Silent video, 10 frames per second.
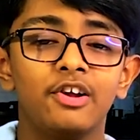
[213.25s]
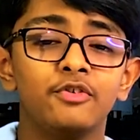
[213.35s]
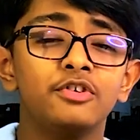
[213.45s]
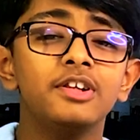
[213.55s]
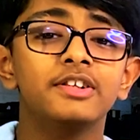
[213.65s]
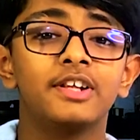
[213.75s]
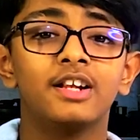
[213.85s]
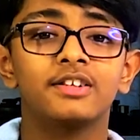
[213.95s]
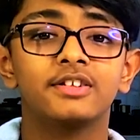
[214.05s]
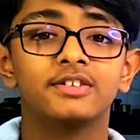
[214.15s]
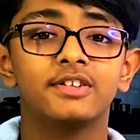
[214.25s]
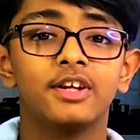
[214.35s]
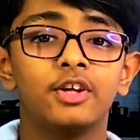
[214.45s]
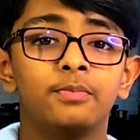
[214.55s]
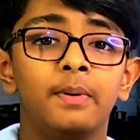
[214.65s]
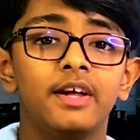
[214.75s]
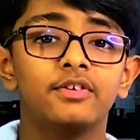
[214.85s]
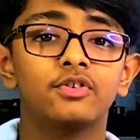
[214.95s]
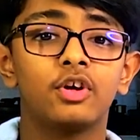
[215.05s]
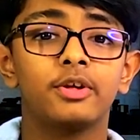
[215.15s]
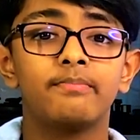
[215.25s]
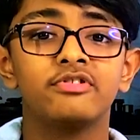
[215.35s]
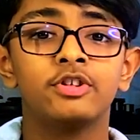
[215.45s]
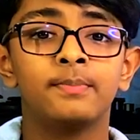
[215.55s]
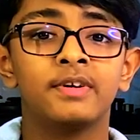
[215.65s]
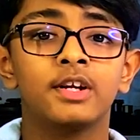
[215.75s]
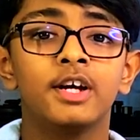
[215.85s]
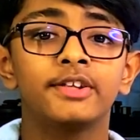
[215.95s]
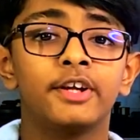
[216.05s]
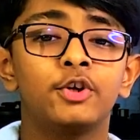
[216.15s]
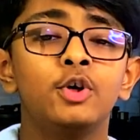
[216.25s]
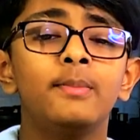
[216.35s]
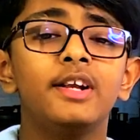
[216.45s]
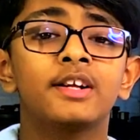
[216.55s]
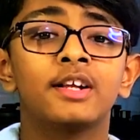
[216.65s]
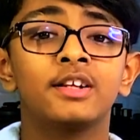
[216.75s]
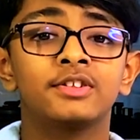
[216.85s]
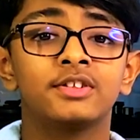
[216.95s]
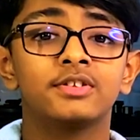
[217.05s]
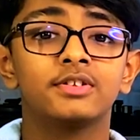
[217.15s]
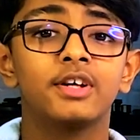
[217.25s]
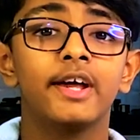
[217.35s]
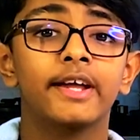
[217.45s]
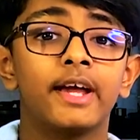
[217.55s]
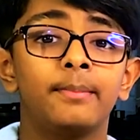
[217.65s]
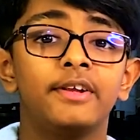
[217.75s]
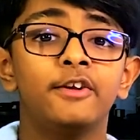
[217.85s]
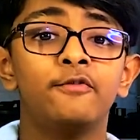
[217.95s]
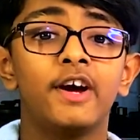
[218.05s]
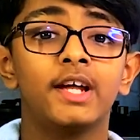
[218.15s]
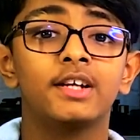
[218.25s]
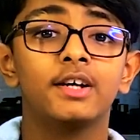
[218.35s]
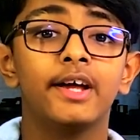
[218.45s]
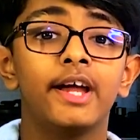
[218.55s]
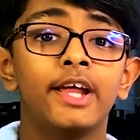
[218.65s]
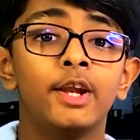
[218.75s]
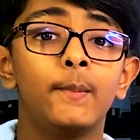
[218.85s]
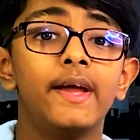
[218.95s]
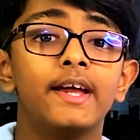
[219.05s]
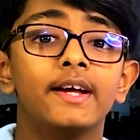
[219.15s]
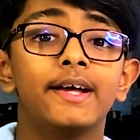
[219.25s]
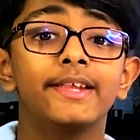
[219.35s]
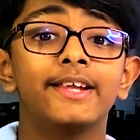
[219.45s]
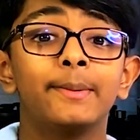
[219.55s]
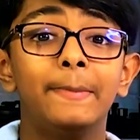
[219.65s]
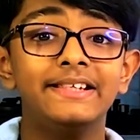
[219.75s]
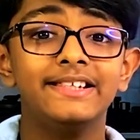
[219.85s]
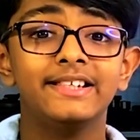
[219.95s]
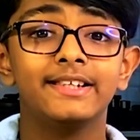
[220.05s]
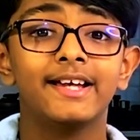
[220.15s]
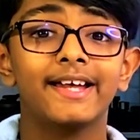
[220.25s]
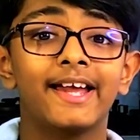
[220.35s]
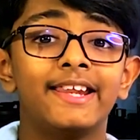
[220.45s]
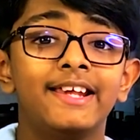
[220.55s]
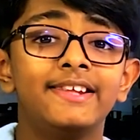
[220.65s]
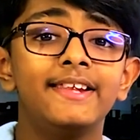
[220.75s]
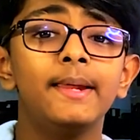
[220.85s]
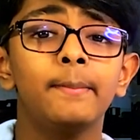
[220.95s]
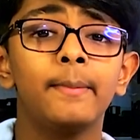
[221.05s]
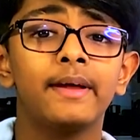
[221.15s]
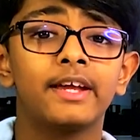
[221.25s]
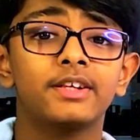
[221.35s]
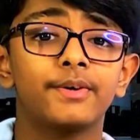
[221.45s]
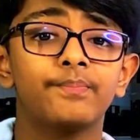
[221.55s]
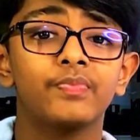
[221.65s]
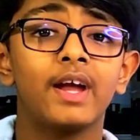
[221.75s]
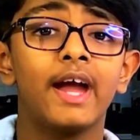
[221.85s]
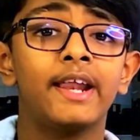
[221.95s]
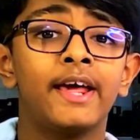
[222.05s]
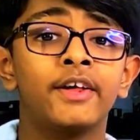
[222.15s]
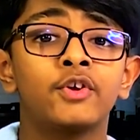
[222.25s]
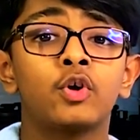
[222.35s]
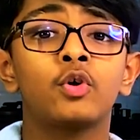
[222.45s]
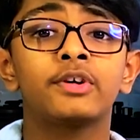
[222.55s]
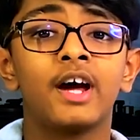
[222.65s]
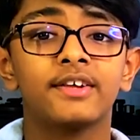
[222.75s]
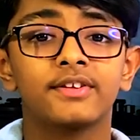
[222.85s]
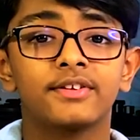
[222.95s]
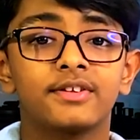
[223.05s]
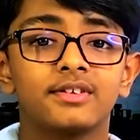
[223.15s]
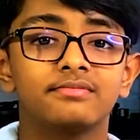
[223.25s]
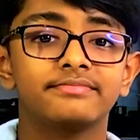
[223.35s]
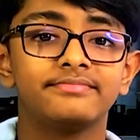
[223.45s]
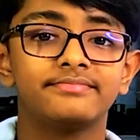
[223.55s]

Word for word: Artificial intelligence is based on the principle that human intelligence can be defined in a way that a machine can easily mimic it and execute tasks.